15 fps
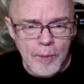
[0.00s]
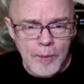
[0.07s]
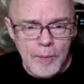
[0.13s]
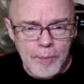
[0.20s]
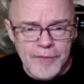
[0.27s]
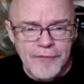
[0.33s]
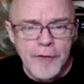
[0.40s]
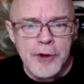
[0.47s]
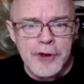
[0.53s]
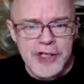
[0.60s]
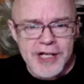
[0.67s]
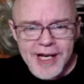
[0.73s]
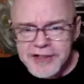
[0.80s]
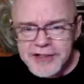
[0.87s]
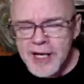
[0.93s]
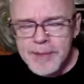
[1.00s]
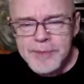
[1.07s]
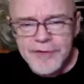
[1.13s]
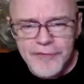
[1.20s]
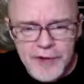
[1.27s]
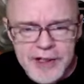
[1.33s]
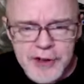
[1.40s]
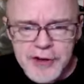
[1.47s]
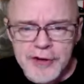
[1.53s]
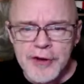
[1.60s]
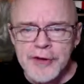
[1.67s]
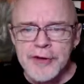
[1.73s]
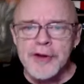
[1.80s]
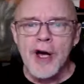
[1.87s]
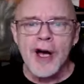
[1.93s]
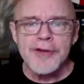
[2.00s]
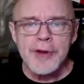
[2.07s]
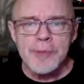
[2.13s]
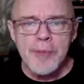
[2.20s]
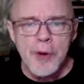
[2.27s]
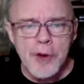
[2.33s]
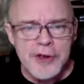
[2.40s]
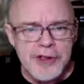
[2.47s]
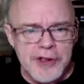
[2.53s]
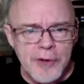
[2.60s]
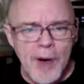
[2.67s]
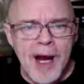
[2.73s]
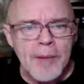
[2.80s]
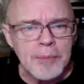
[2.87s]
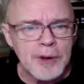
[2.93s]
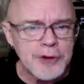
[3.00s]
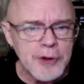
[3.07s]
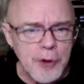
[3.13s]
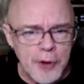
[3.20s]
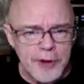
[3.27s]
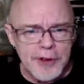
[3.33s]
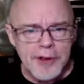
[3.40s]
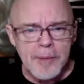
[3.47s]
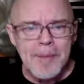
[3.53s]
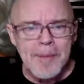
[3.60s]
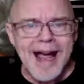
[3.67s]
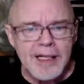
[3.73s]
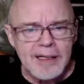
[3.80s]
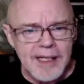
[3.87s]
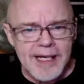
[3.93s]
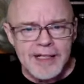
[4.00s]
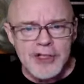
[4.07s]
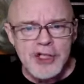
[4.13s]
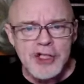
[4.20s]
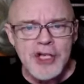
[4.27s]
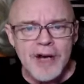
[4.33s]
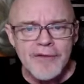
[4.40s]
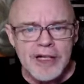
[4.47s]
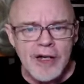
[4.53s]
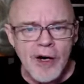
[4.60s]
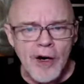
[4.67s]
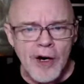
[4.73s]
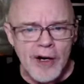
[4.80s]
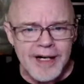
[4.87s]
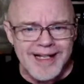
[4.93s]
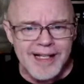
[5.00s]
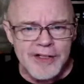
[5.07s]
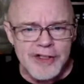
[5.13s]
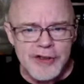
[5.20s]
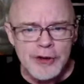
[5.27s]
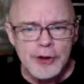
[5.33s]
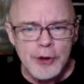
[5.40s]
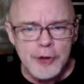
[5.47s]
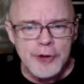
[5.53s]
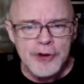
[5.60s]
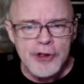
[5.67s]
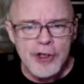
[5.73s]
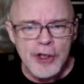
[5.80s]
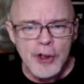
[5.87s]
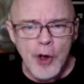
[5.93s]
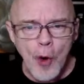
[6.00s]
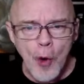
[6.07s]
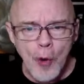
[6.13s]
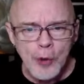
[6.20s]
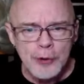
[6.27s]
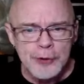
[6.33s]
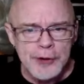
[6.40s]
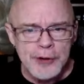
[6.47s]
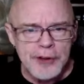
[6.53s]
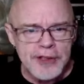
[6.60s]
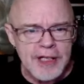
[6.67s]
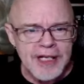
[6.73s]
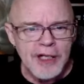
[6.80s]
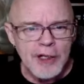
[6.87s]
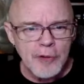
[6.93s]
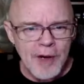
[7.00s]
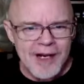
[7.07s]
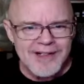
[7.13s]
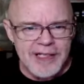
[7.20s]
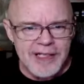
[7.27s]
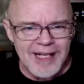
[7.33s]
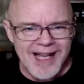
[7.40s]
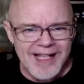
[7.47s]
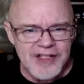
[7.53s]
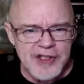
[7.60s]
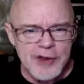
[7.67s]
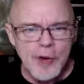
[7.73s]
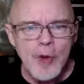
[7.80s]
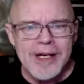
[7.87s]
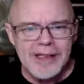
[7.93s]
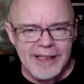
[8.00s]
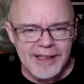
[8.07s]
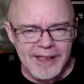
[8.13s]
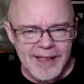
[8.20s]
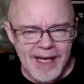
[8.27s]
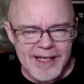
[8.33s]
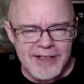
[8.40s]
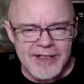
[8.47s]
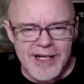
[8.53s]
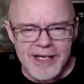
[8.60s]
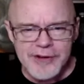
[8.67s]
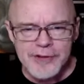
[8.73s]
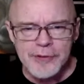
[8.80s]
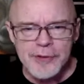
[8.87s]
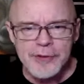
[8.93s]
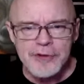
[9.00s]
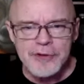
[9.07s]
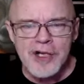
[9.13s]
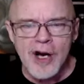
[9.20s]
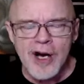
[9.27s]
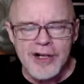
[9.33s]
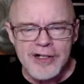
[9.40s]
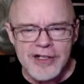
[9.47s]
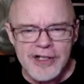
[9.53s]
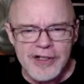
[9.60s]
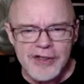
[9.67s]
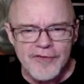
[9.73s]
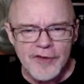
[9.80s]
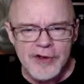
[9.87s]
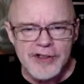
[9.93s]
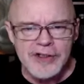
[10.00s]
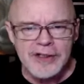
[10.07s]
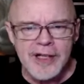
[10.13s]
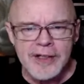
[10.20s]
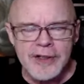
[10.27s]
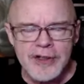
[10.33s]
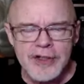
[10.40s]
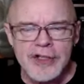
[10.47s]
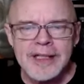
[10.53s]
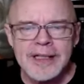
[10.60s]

Before she had time to finish the thought, the boar scrambled toward her, back legs shoving hard against the loose, cold dirt, grunting and squealing as Nezeru dodged its first lunge.